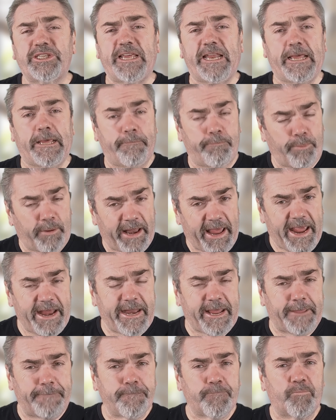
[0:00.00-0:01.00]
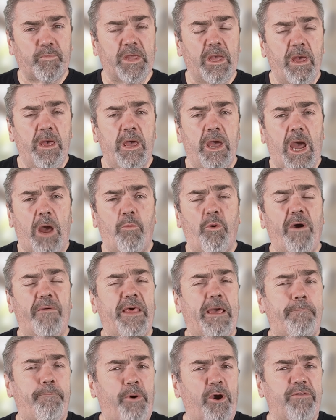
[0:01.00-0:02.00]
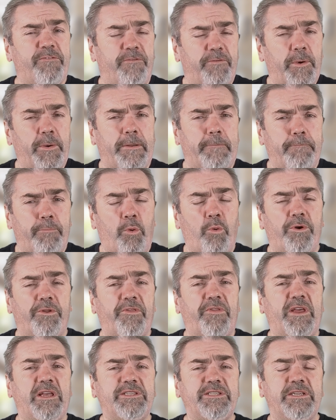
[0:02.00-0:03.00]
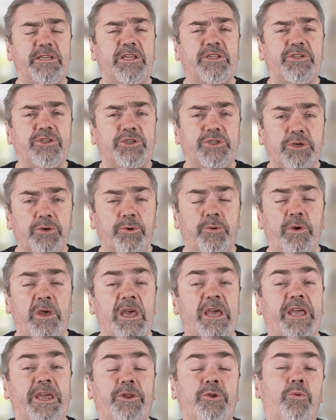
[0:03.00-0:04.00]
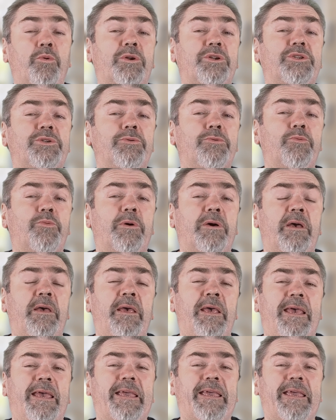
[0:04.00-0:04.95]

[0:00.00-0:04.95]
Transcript: setting and planning and why they're both very important things you need to do in order to